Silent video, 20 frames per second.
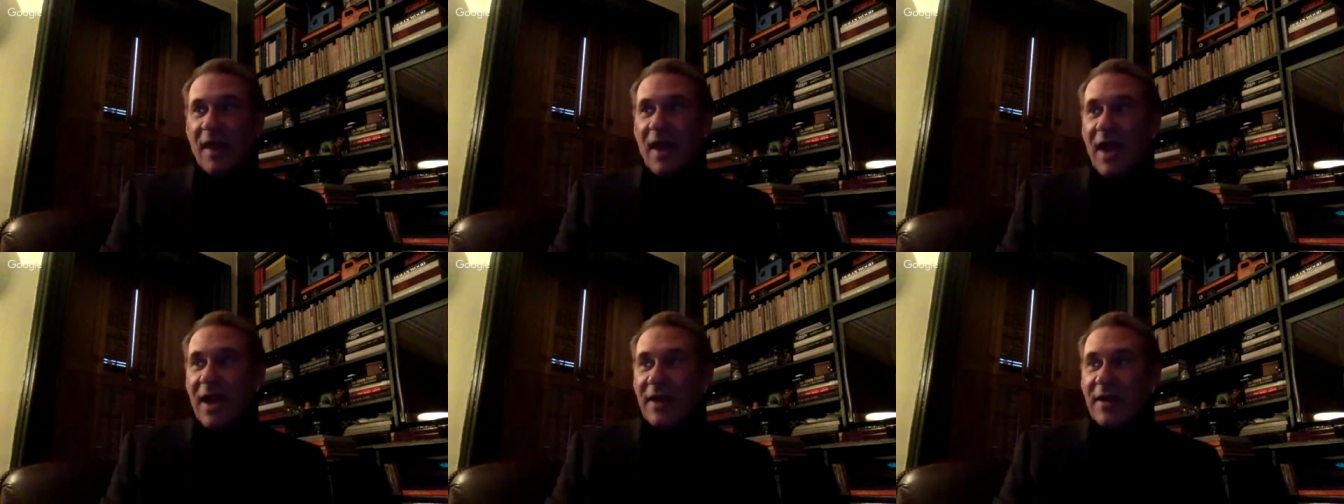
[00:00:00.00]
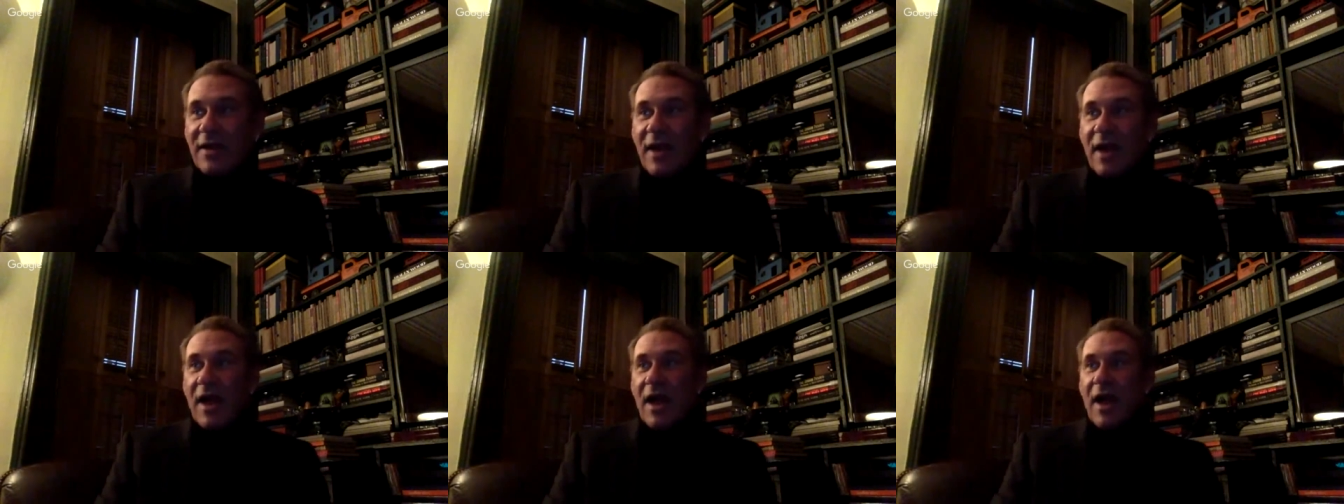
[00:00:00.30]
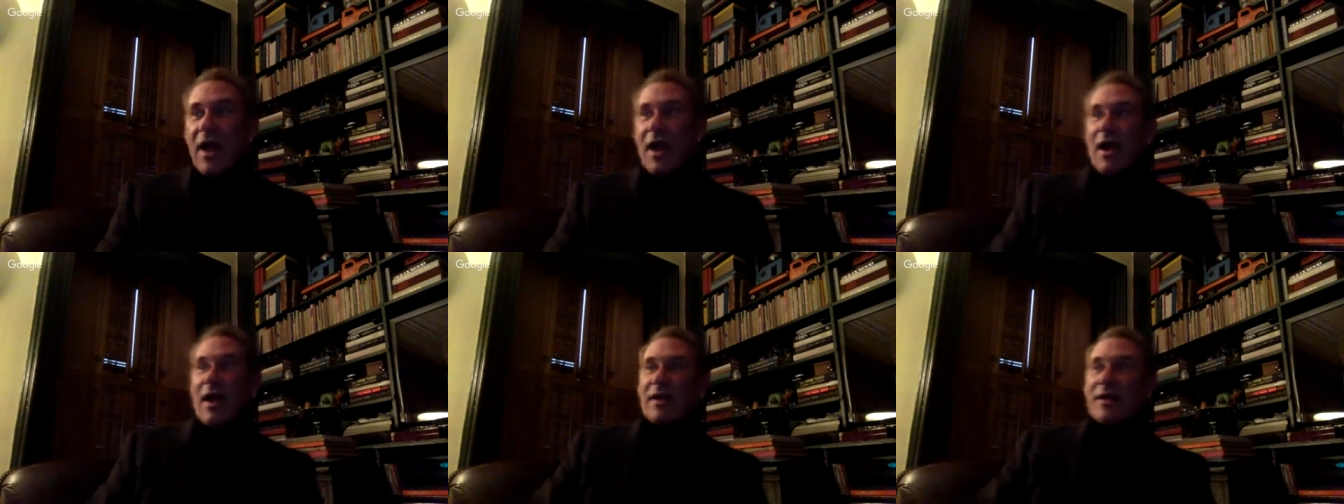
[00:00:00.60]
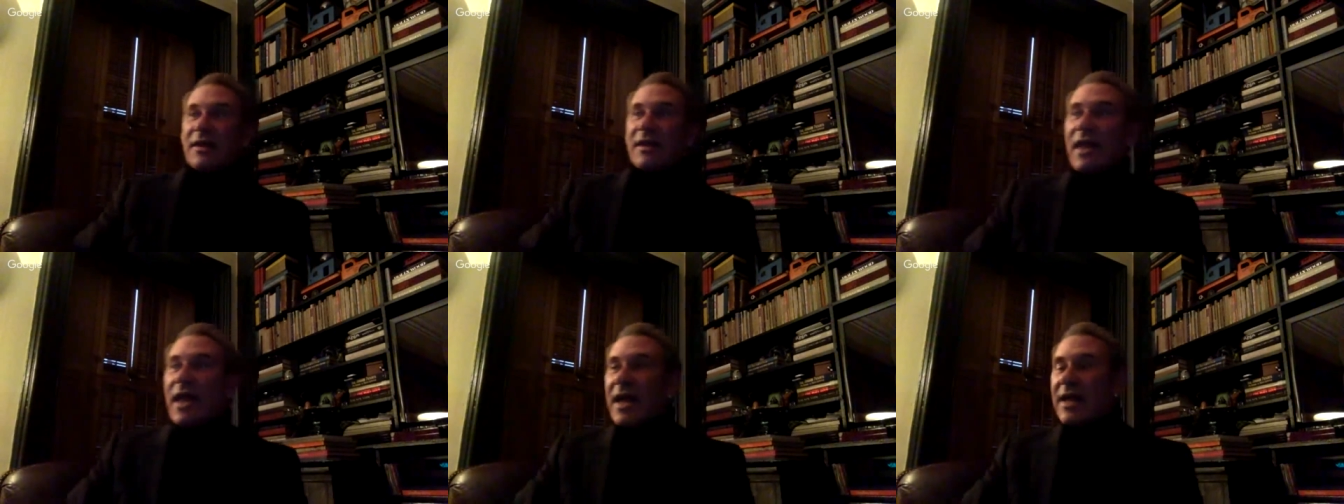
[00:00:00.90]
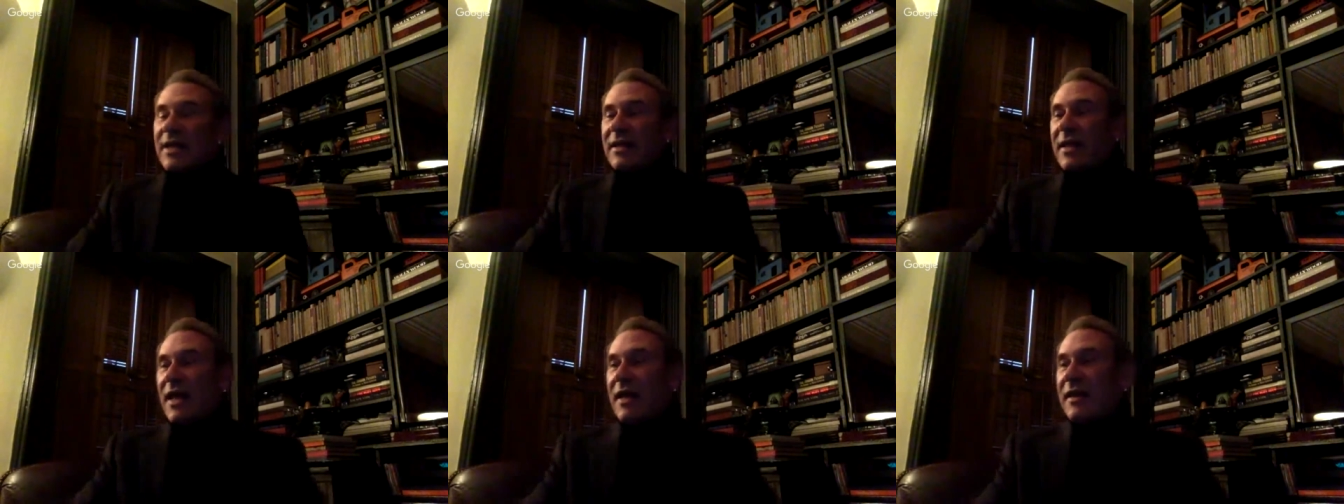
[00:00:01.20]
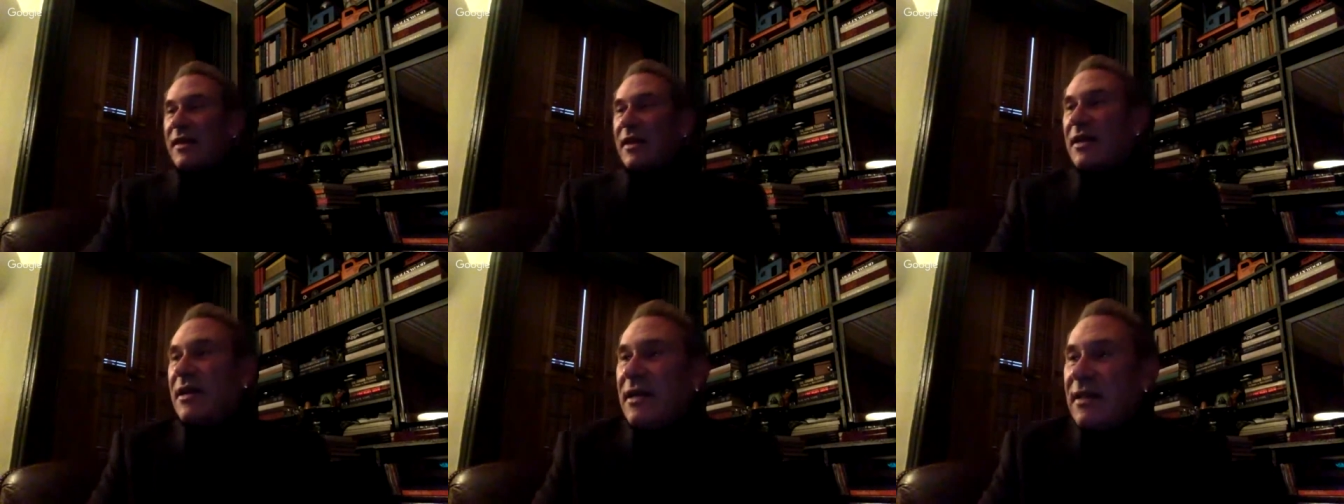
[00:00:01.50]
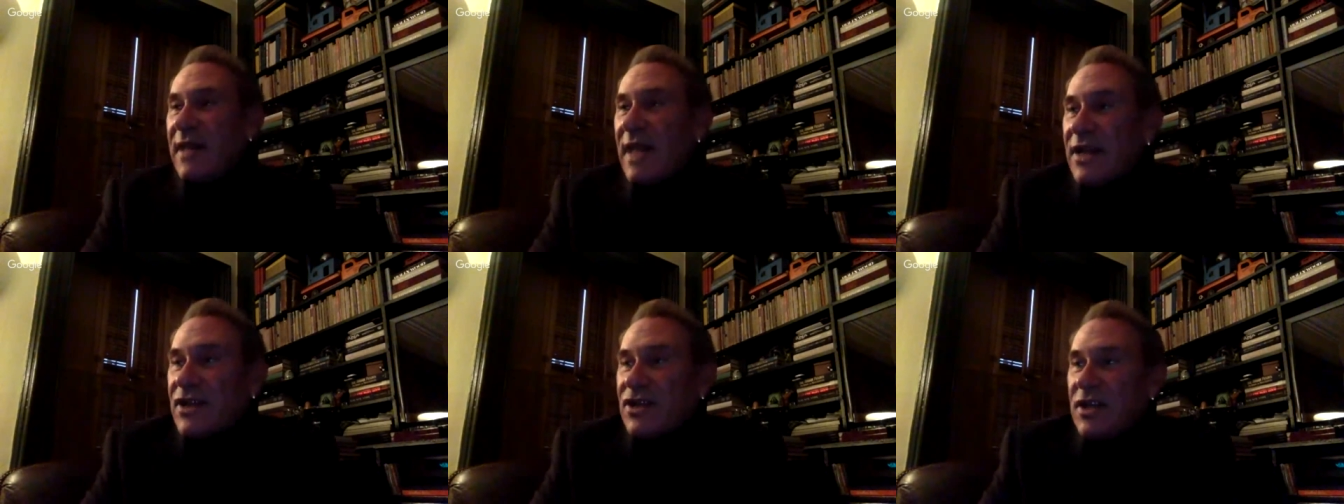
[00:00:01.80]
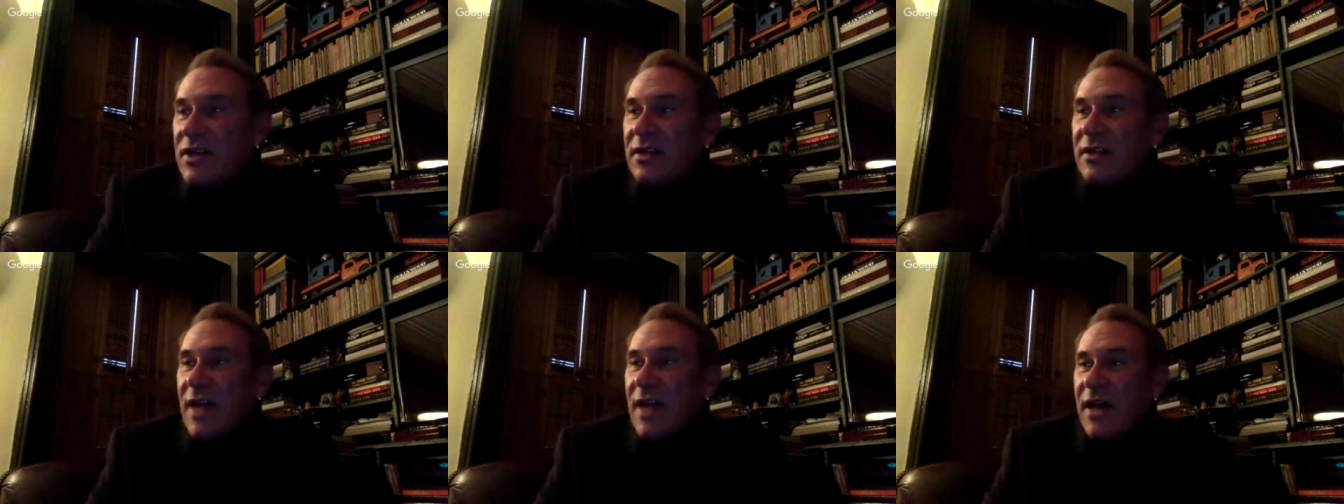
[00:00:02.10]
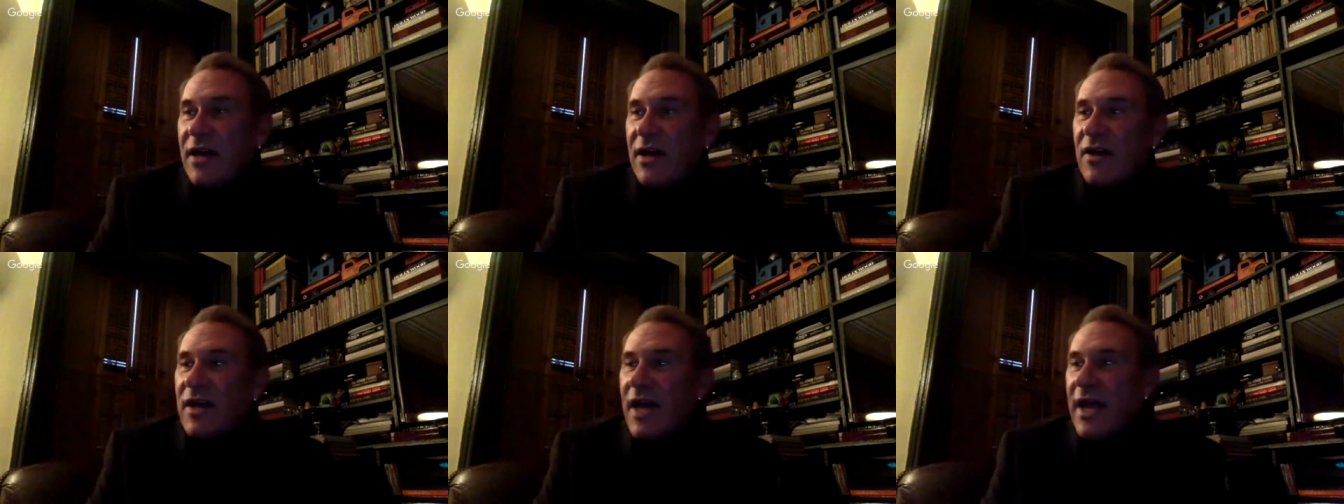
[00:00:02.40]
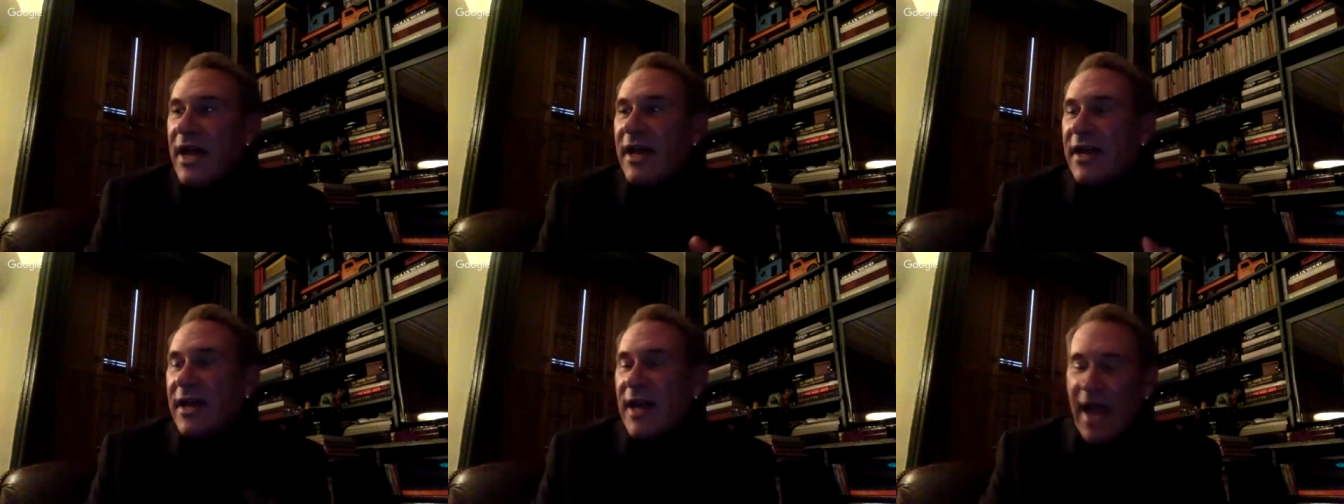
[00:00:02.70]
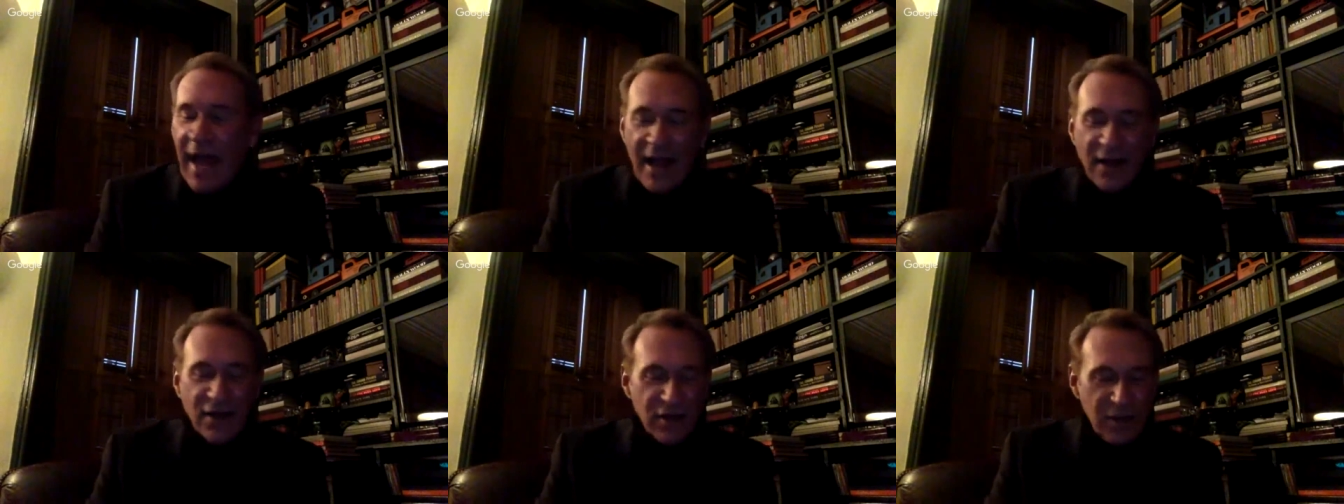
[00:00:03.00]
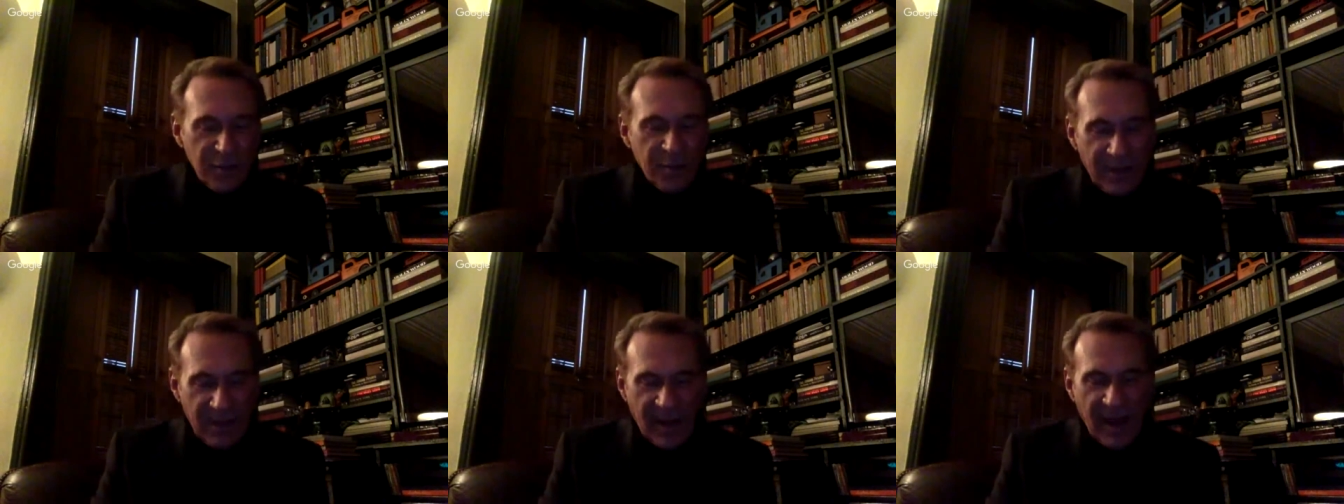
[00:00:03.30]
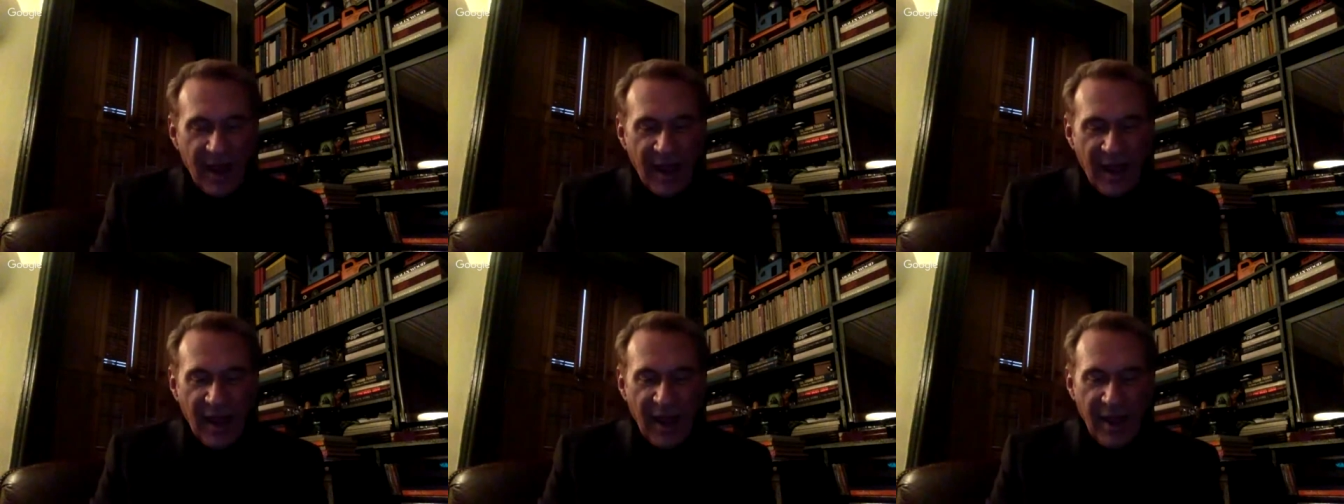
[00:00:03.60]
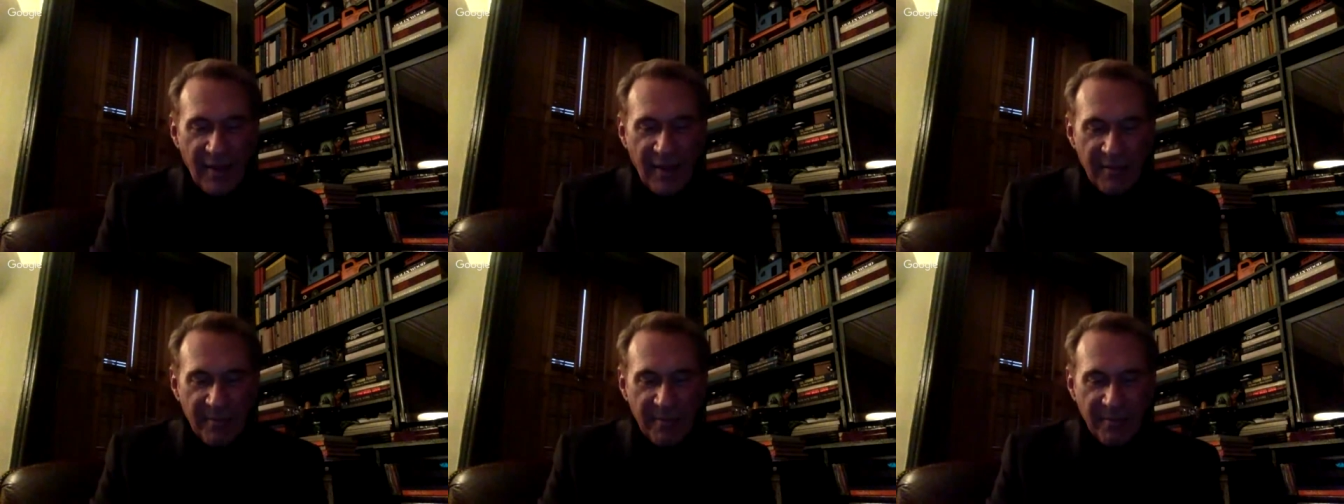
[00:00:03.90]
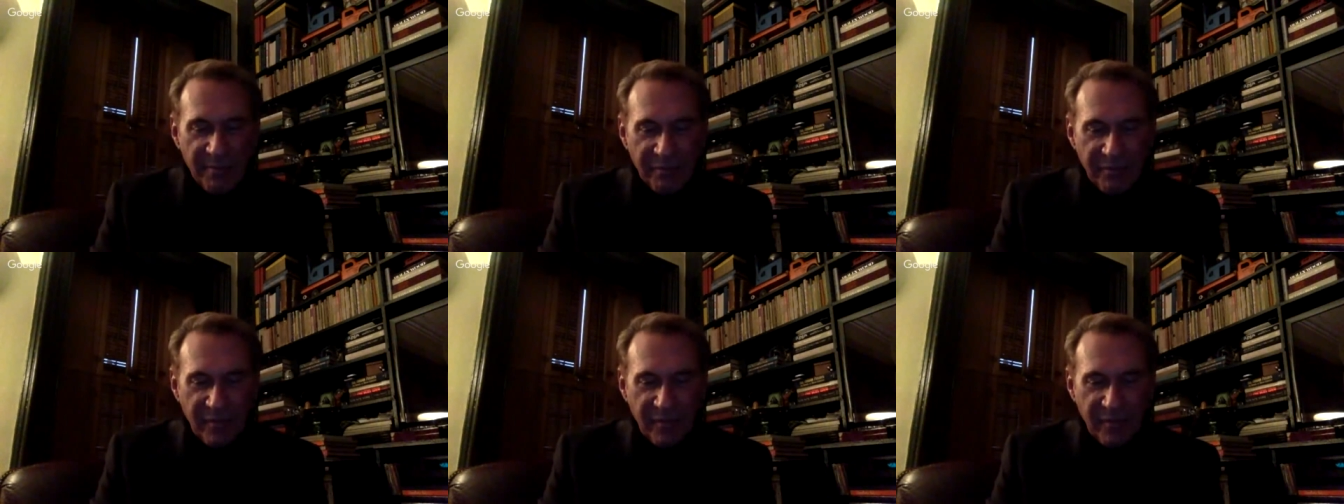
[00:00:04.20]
And it, the collection, not uh, it actually became